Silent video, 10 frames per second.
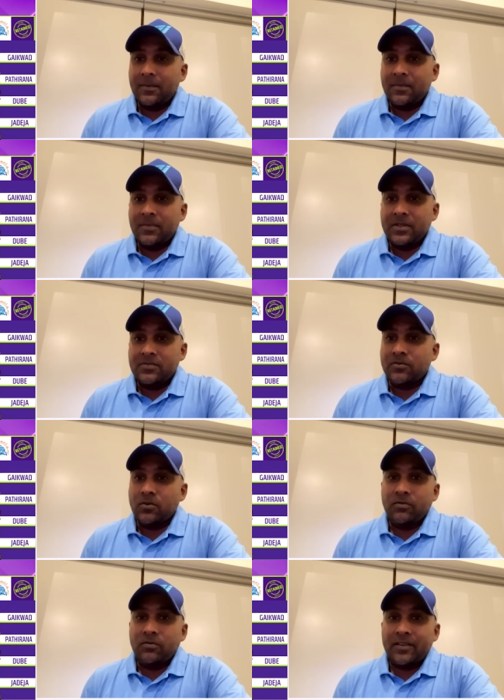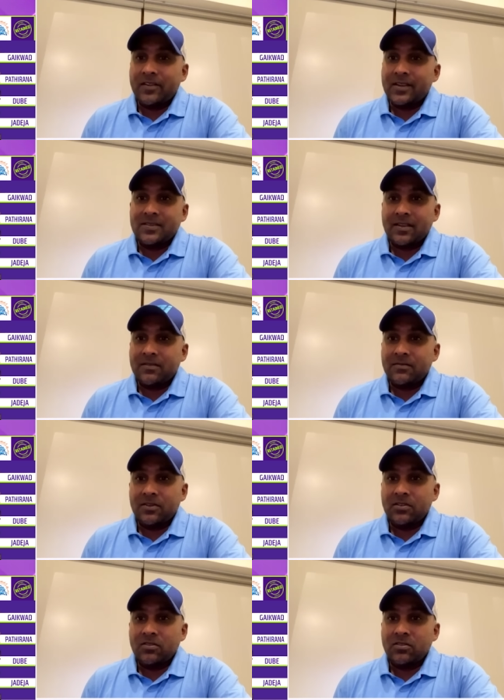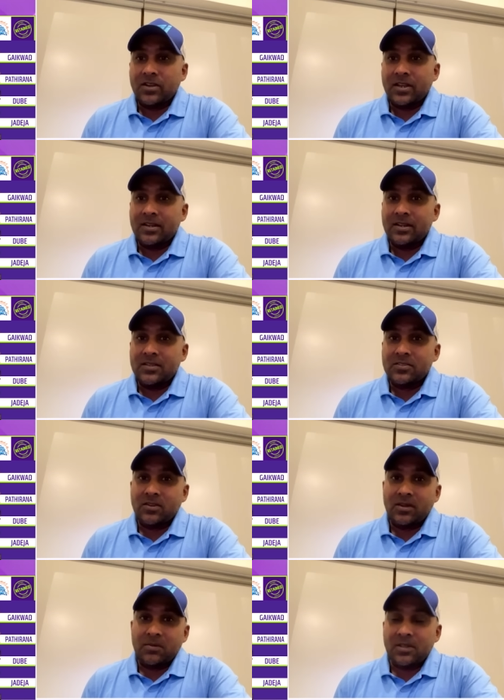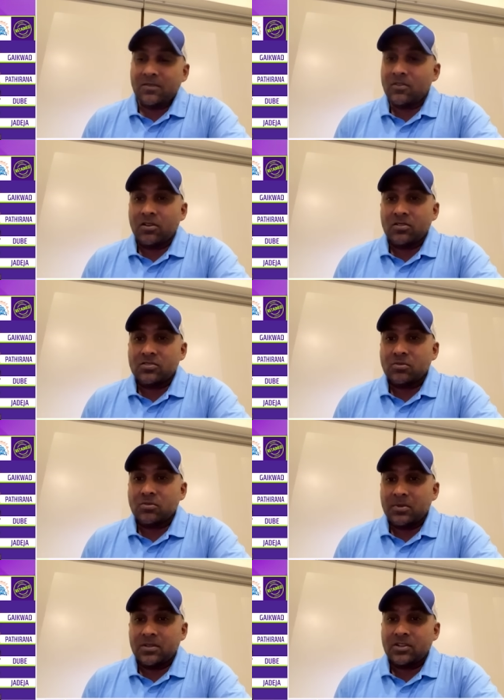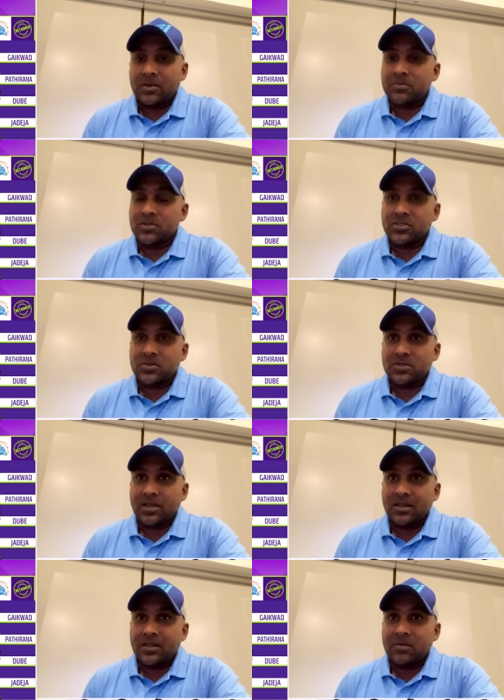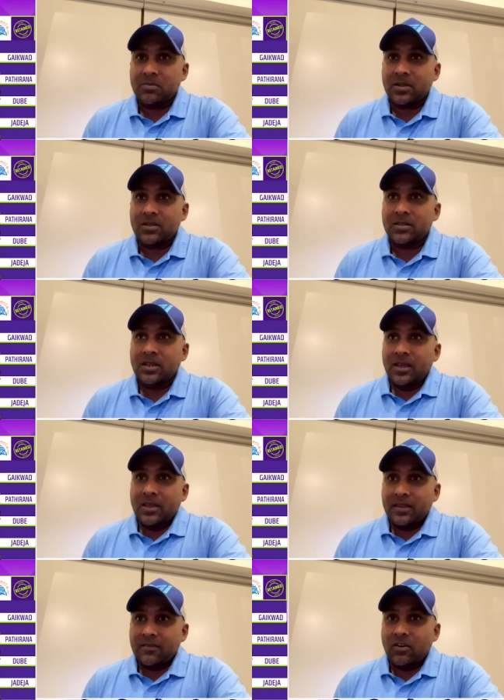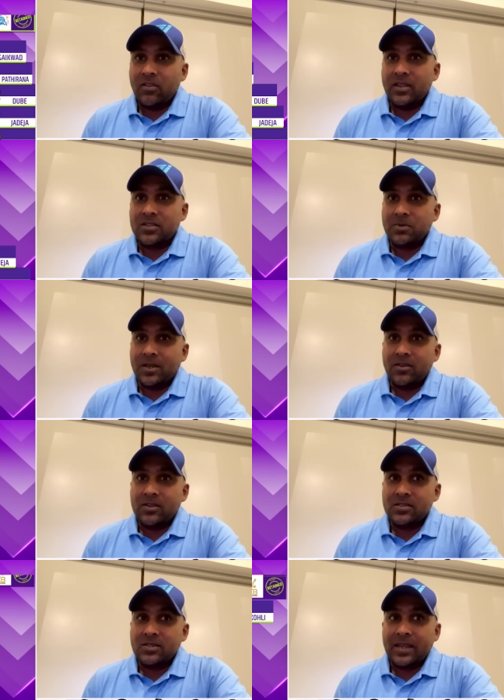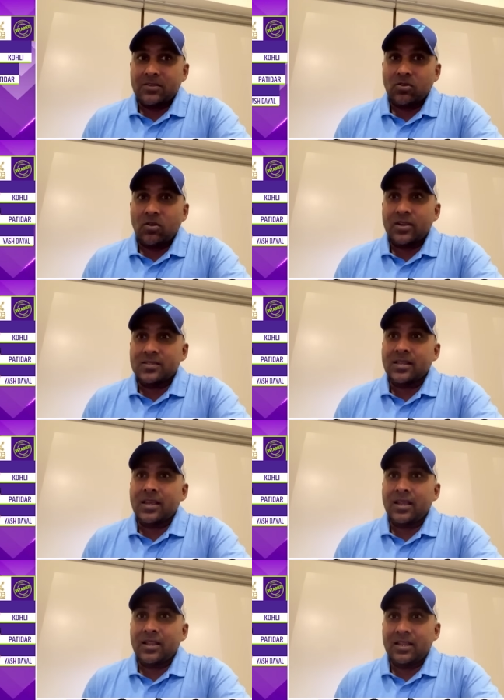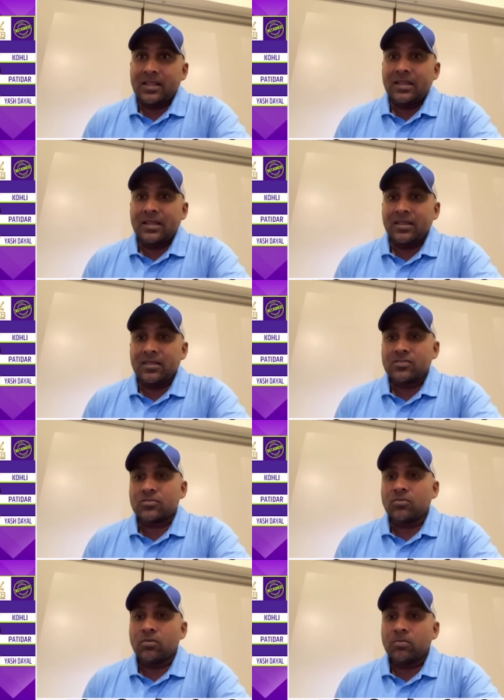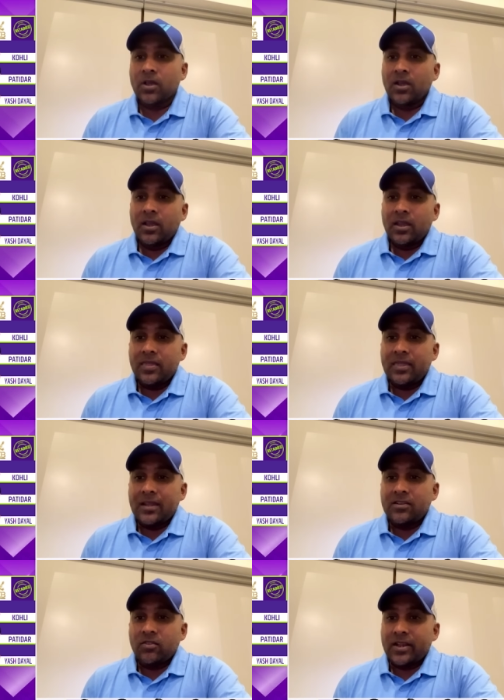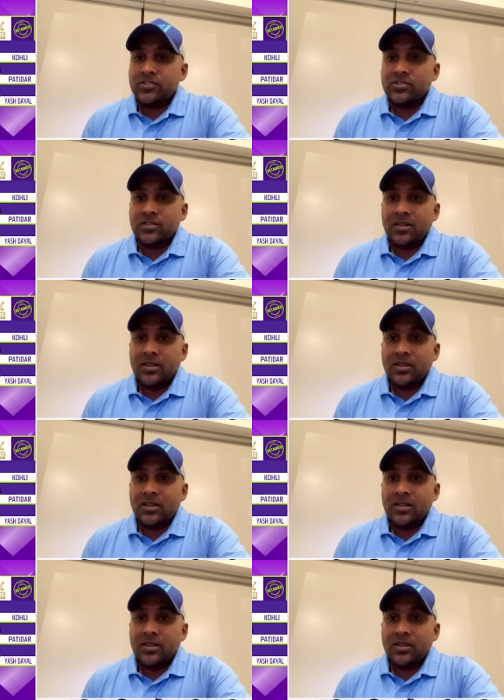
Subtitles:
These 4 or 5 guys have created history. I mean, they've got so many championships under their belt. They've got the experience. As long as they're leading this group in that direction,